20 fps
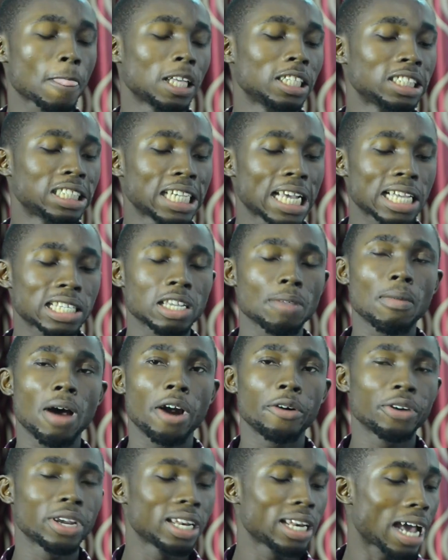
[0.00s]

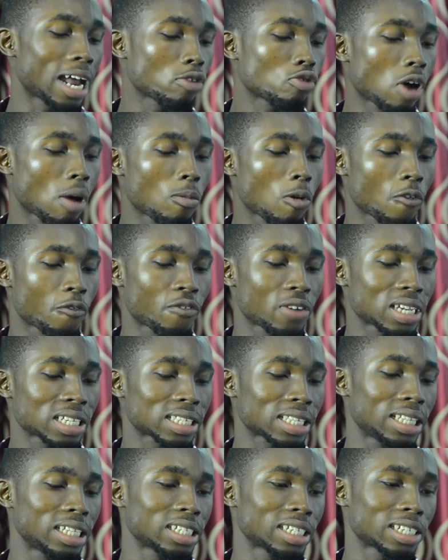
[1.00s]
GSM Arena, no about
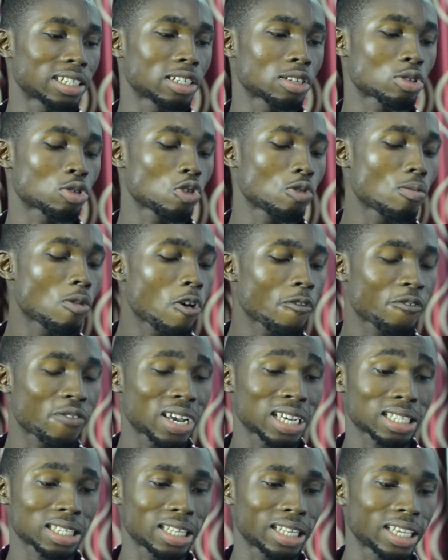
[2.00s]
first link in the so, more
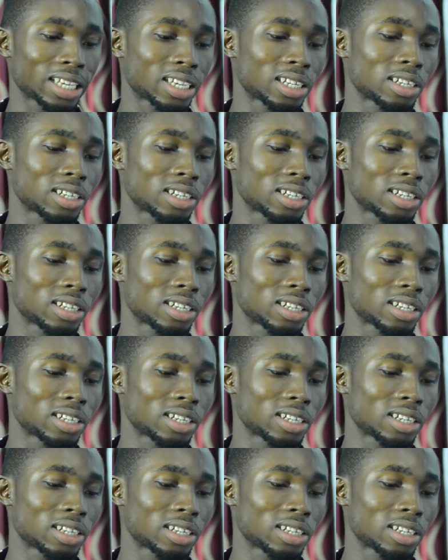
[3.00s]
first link